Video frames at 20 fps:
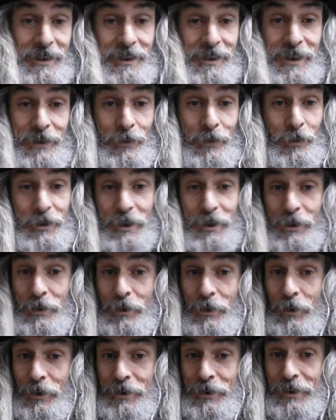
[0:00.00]
You've also
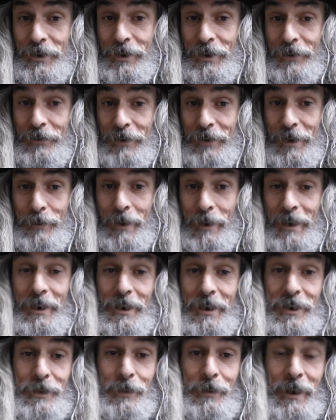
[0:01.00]
got a female
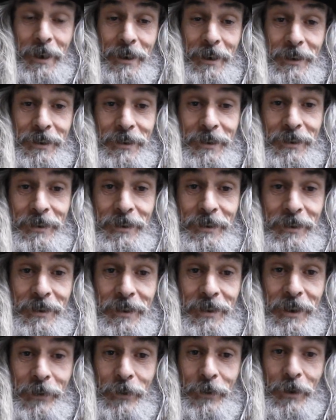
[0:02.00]
aspect.
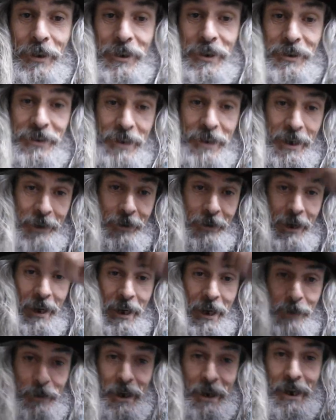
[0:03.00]
You've got a Sarah
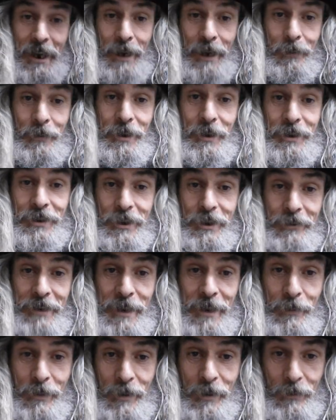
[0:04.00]
Abraham, a
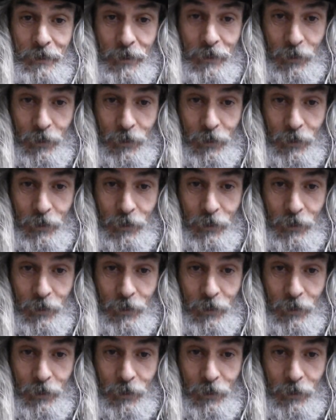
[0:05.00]
cerebrum.